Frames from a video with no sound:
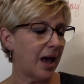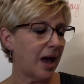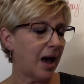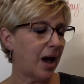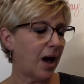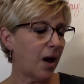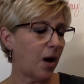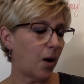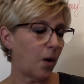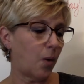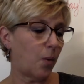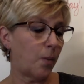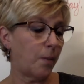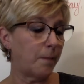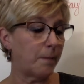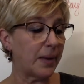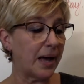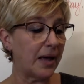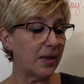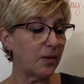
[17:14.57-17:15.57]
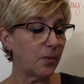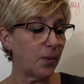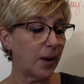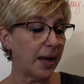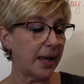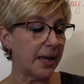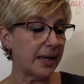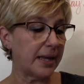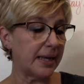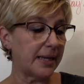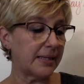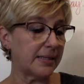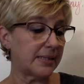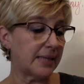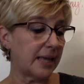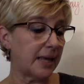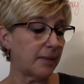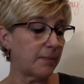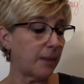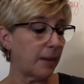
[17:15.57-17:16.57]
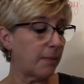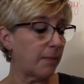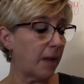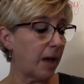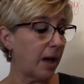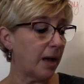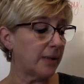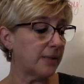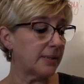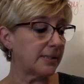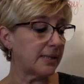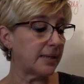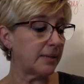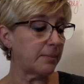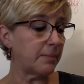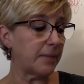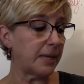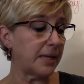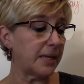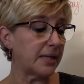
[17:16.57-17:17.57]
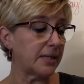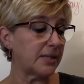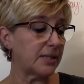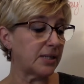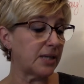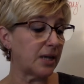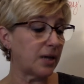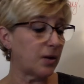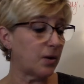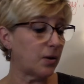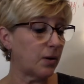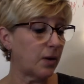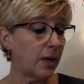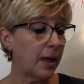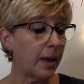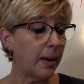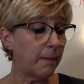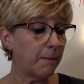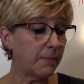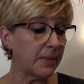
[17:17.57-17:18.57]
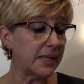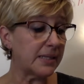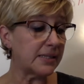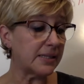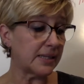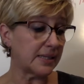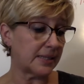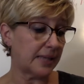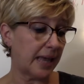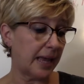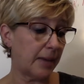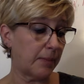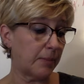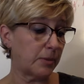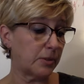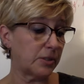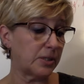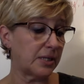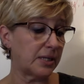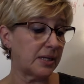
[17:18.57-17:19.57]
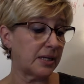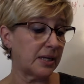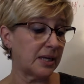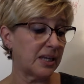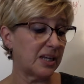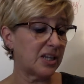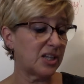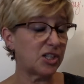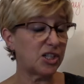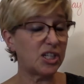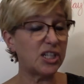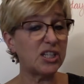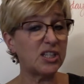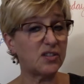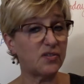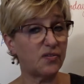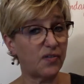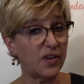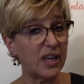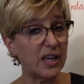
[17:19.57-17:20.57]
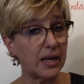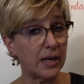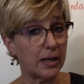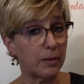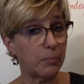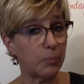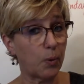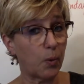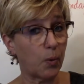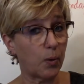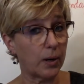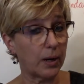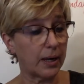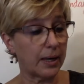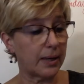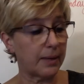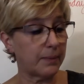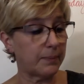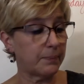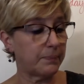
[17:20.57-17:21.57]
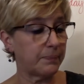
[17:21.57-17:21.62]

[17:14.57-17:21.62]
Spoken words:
"Oh, by the way," he said, "my ma sent me to tell Mrs. Hamilton she's feeling poorly."